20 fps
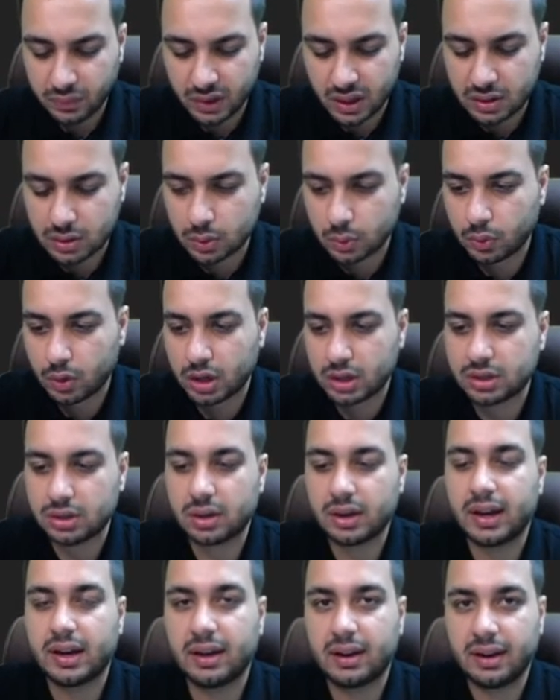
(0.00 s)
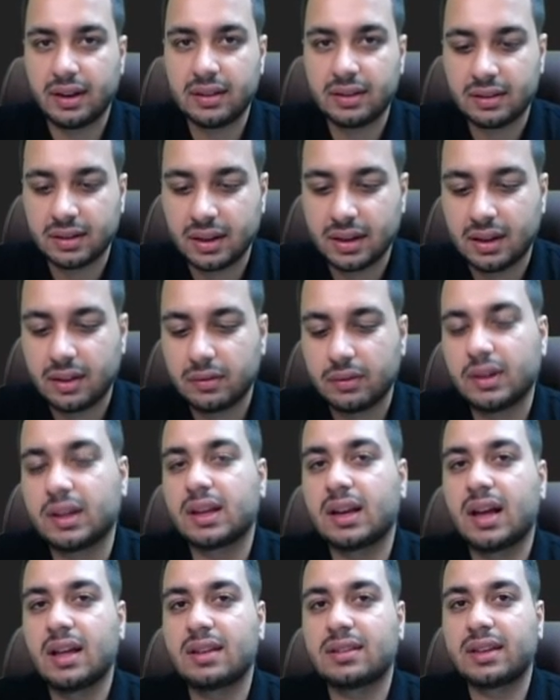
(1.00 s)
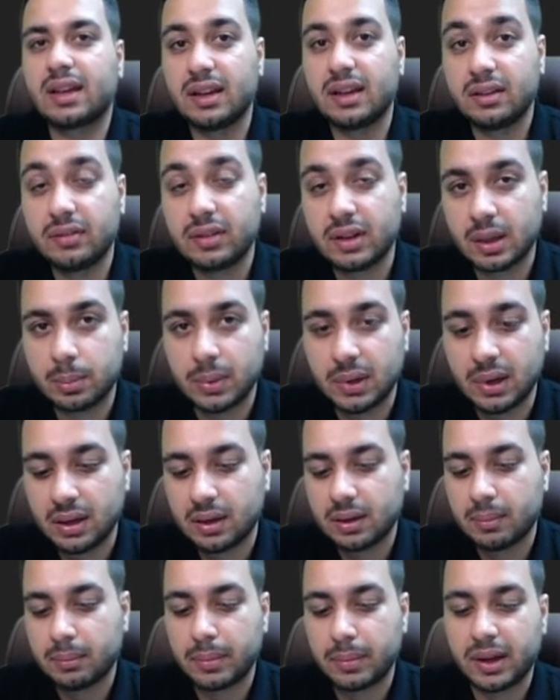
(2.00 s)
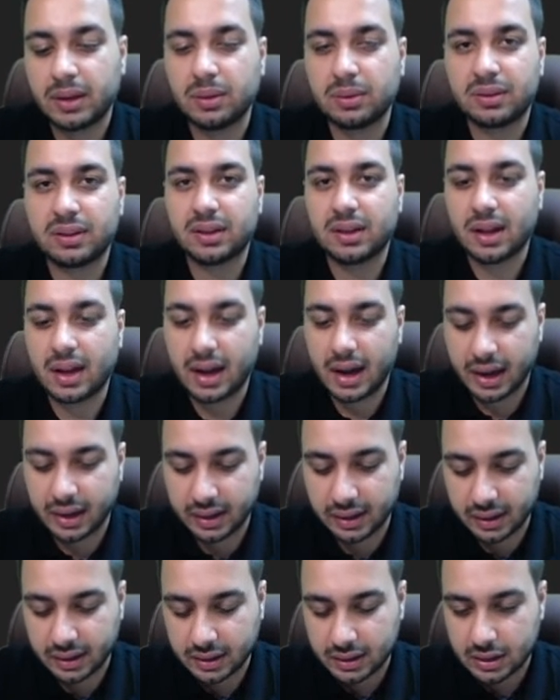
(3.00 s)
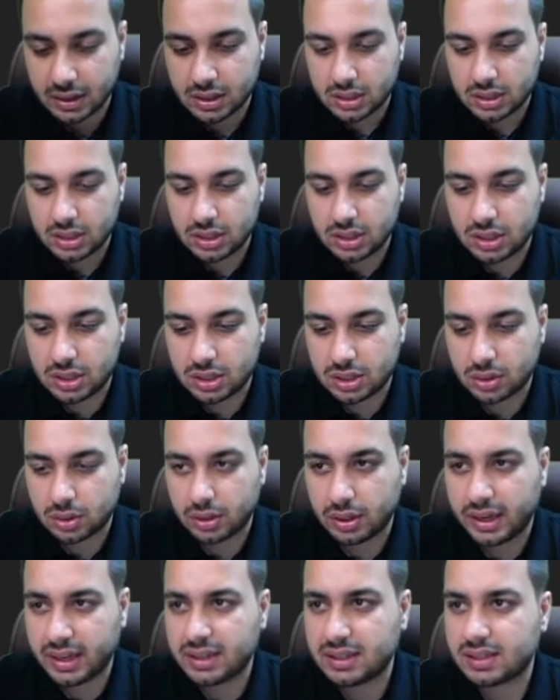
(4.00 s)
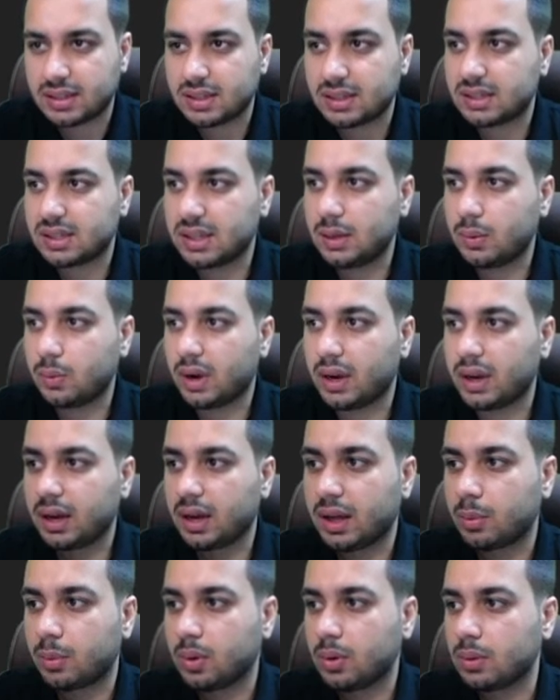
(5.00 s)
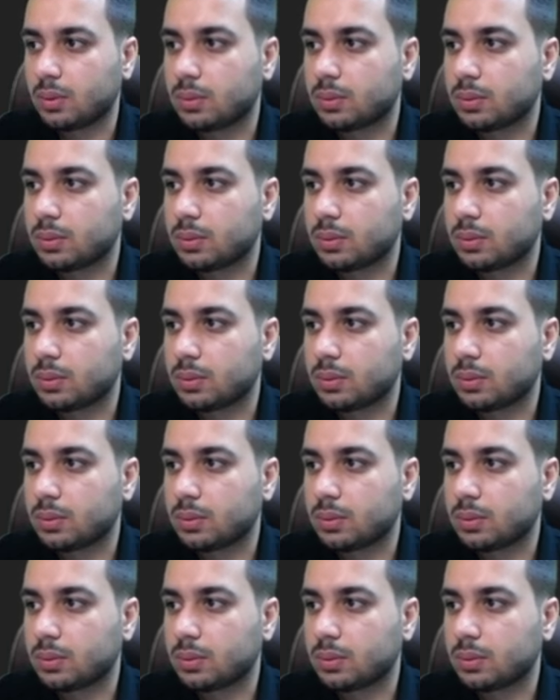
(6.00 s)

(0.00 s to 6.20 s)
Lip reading: So what's your address? You can ask any variable by using a and. So let's see one demo.